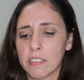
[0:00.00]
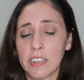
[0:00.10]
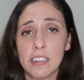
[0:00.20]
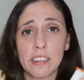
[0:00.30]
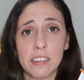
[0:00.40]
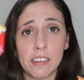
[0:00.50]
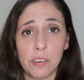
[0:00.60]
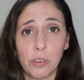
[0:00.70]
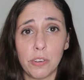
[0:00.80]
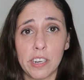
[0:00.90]
said
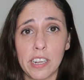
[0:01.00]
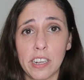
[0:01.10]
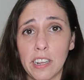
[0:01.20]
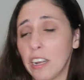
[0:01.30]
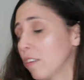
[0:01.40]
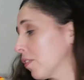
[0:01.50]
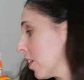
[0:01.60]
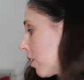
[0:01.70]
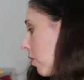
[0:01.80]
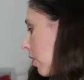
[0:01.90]
that you're gonna have
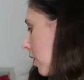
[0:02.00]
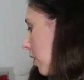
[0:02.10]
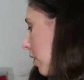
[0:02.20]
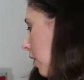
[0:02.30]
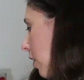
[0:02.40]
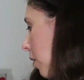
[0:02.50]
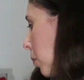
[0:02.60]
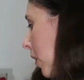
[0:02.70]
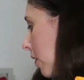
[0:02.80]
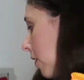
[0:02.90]
in your
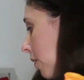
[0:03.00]
box.